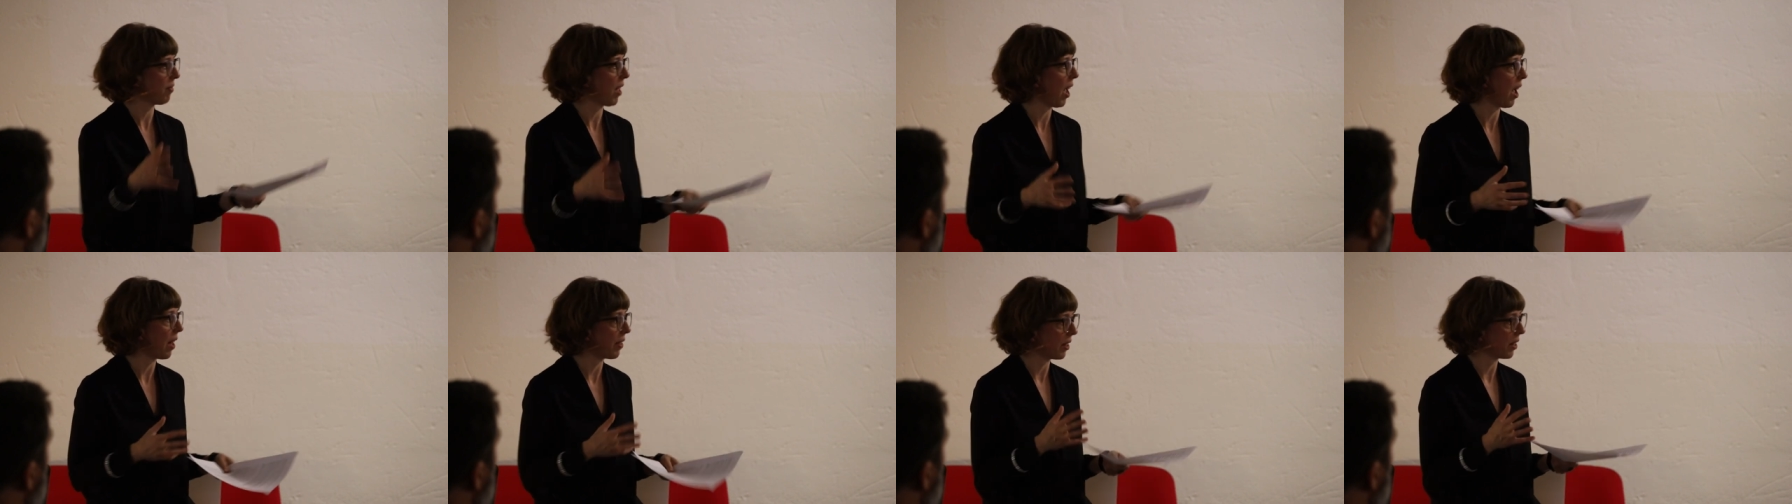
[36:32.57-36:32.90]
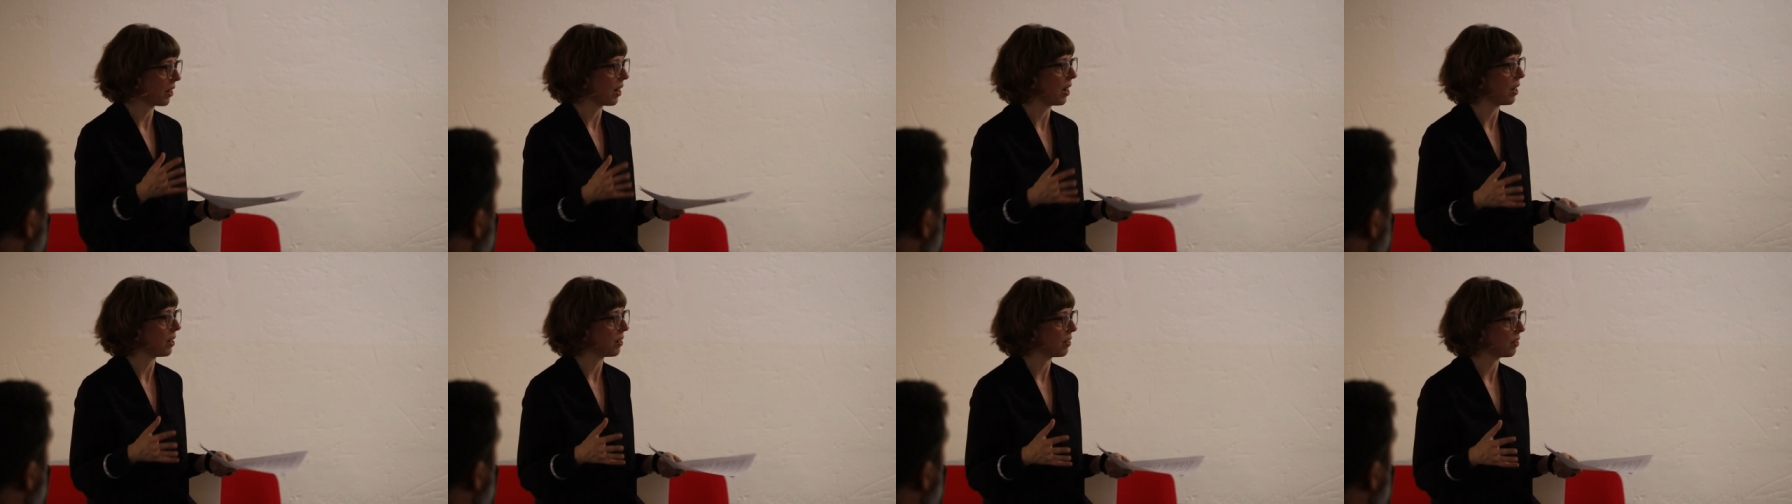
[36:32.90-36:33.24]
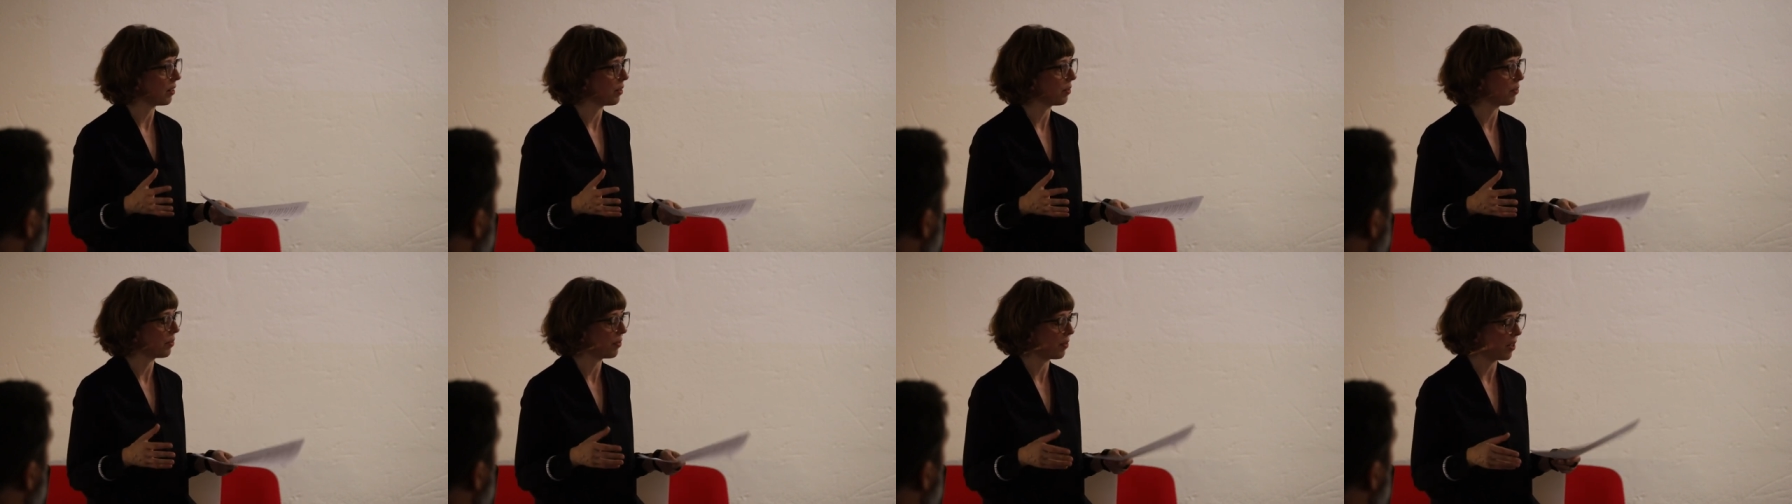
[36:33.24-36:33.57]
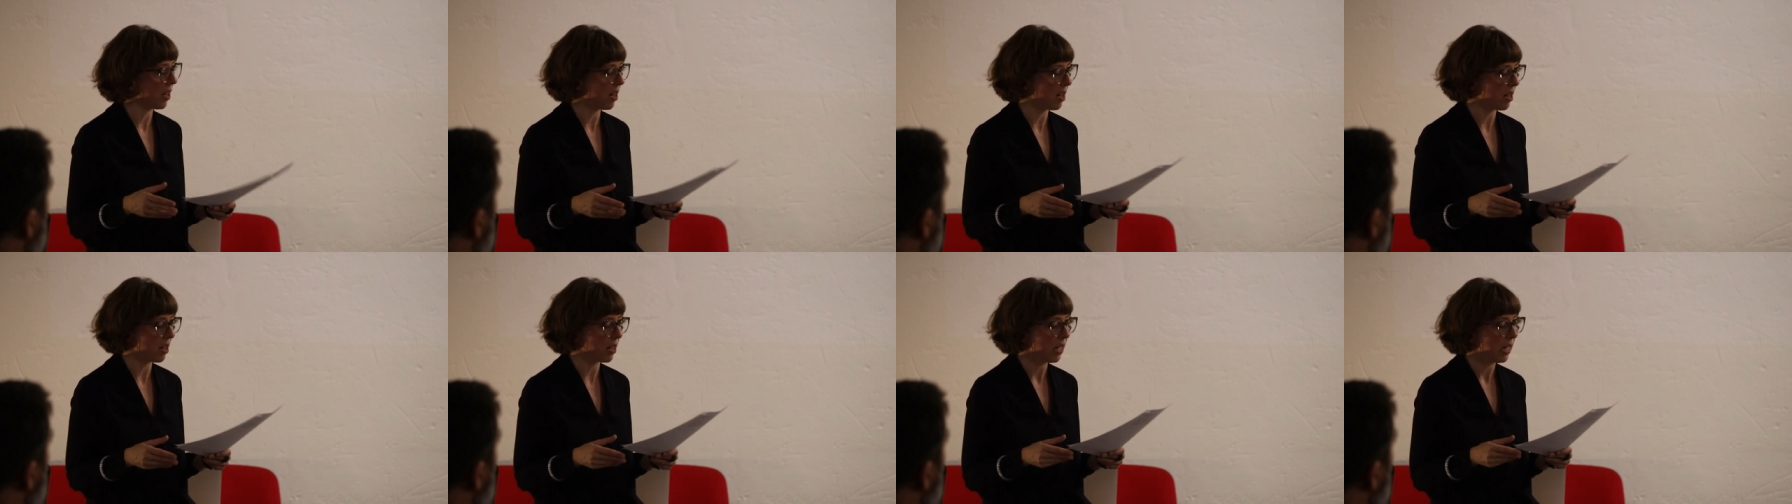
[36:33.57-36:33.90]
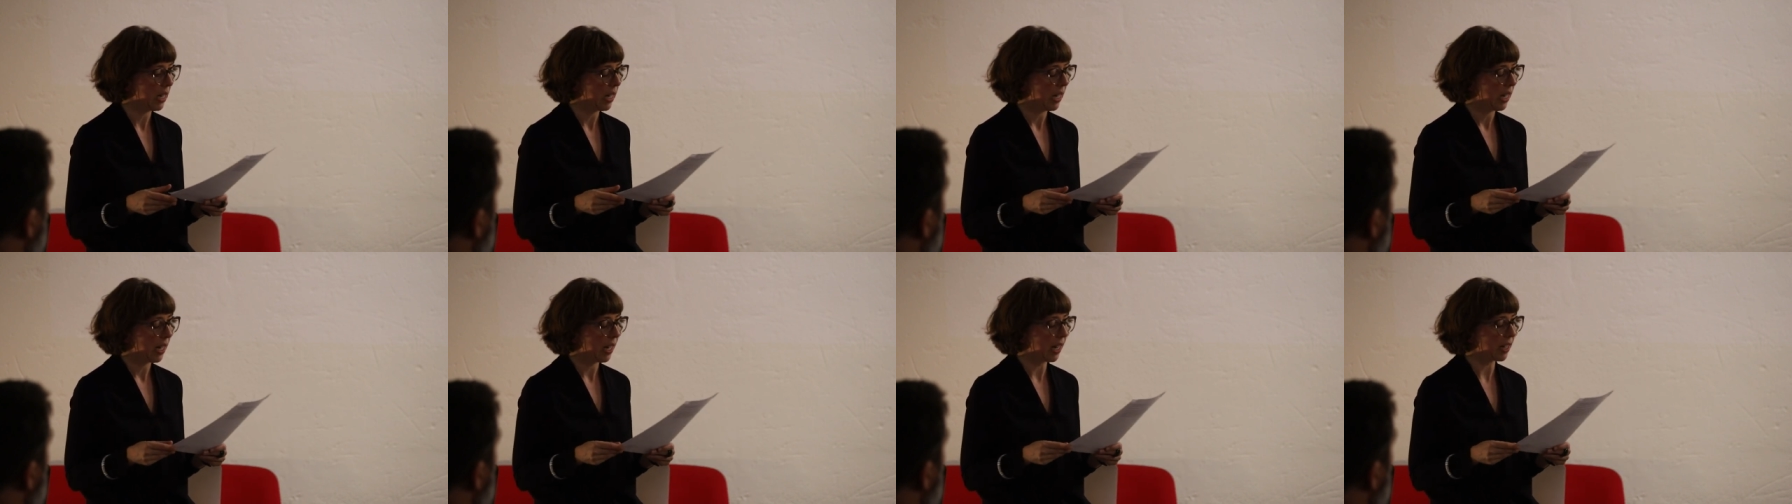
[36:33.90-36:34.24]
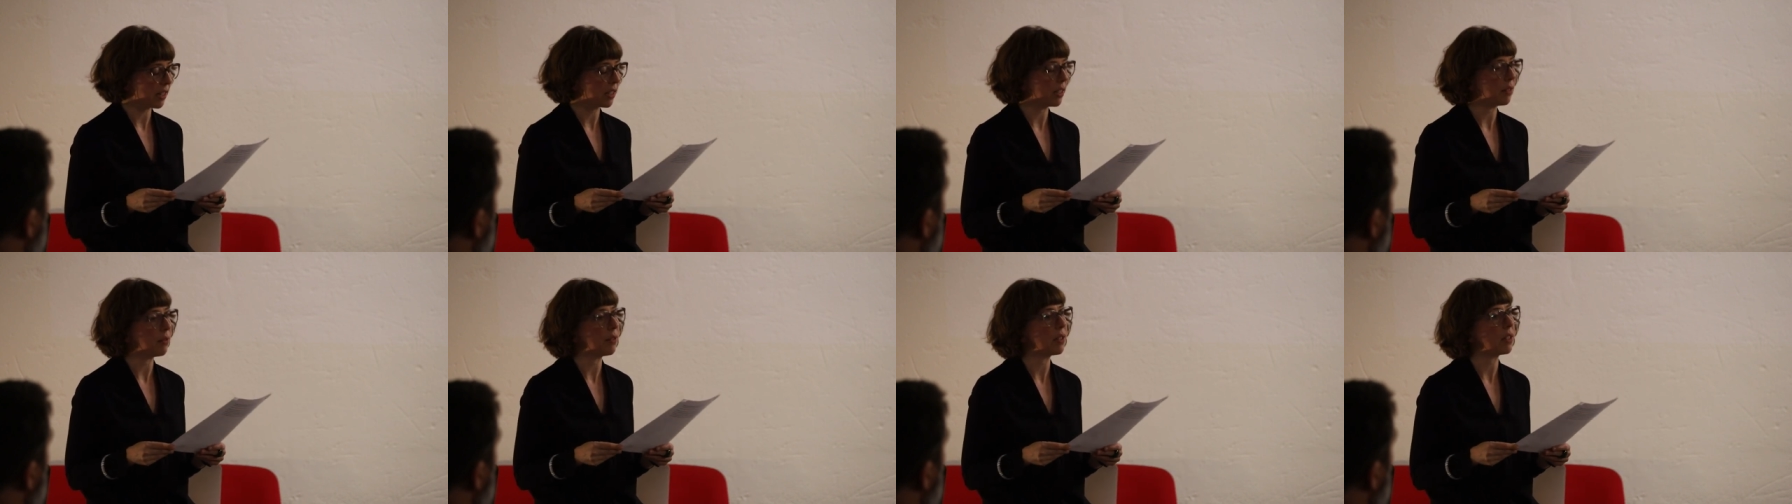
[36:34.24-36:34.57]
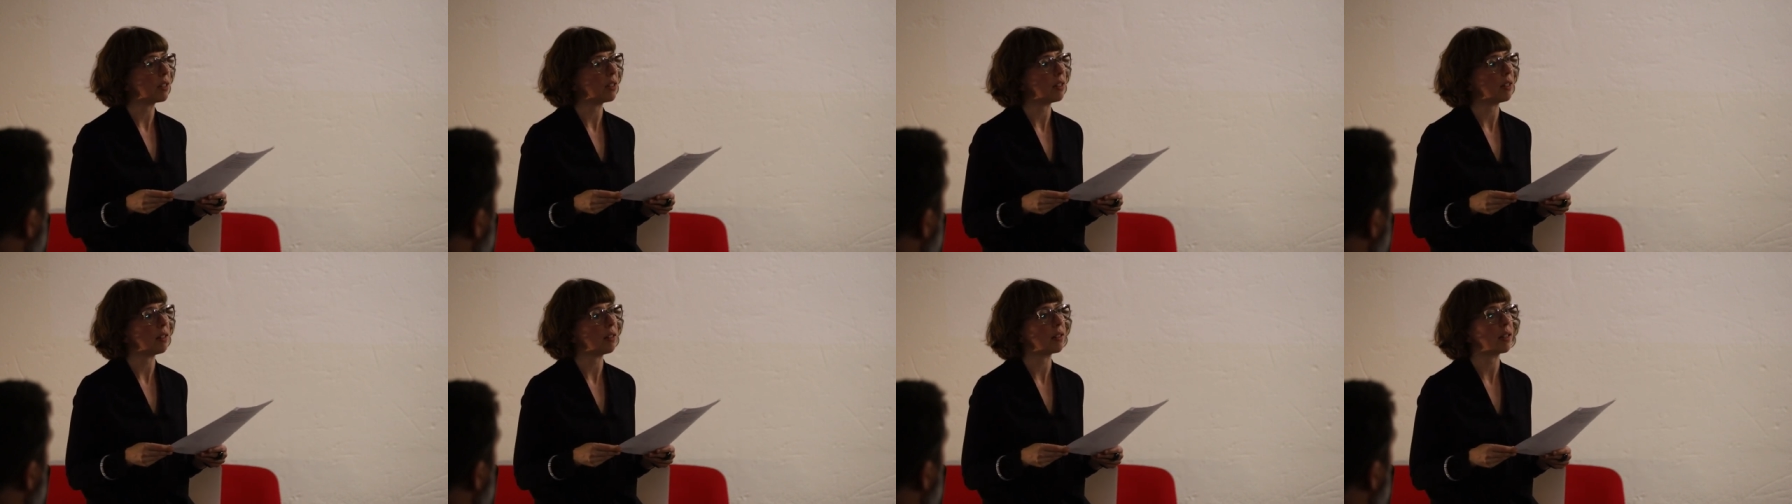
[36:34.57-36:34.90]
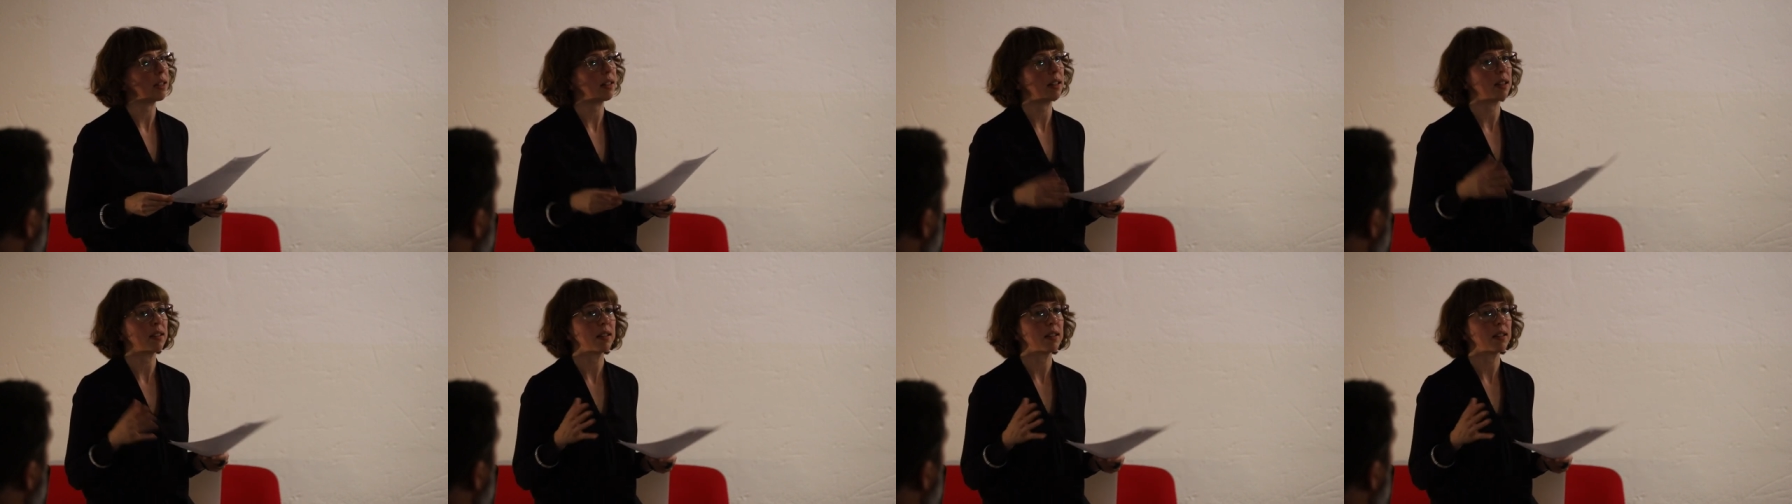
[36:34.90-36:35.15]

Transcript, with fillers: other kinds of uh, activities.